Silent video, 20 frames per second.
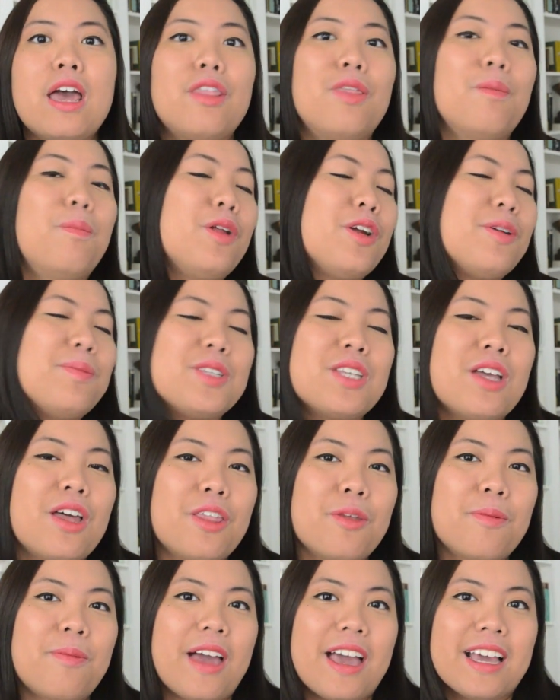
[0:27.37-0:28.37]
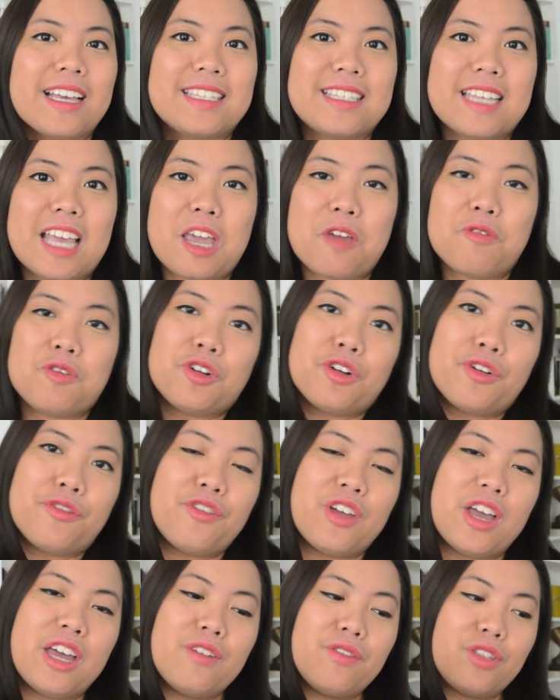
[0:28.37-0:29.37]
The blurbs on the back say if you're a
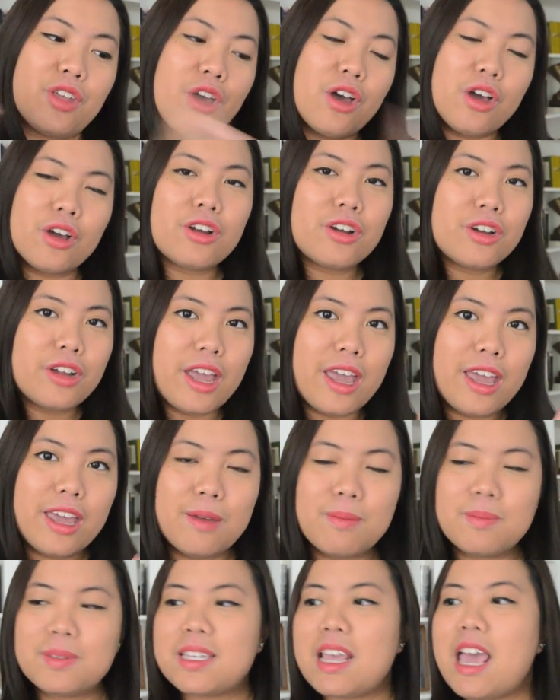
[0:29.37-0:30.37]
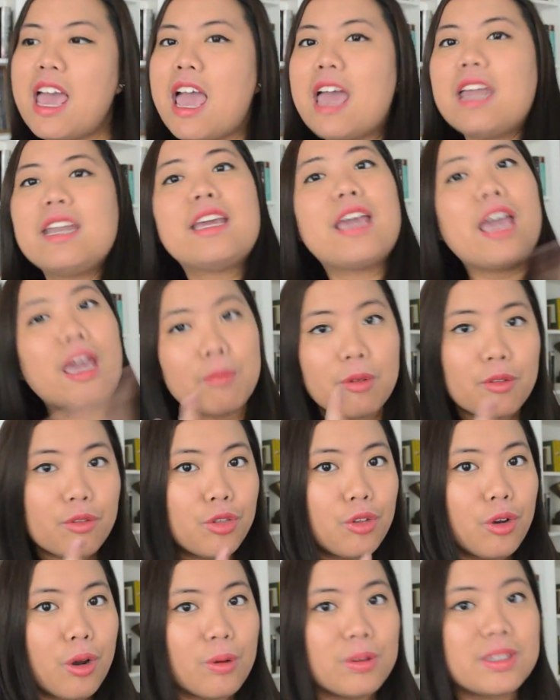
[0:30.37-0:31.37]
fan of The Hunger Games and Game of
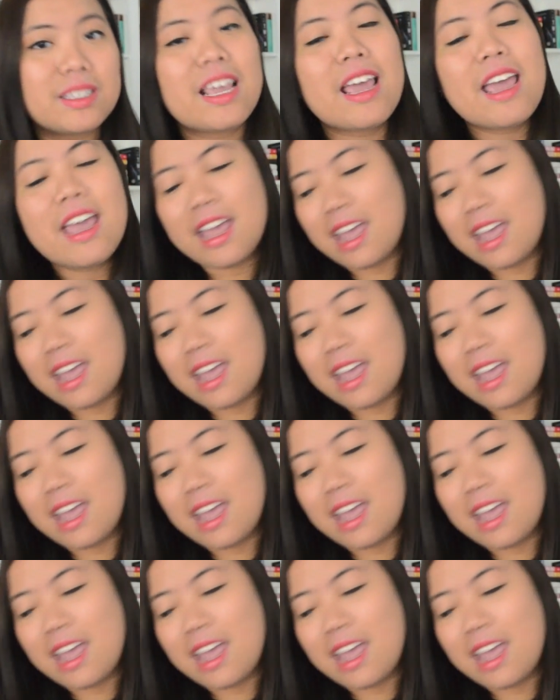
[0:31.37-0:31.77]
Thrones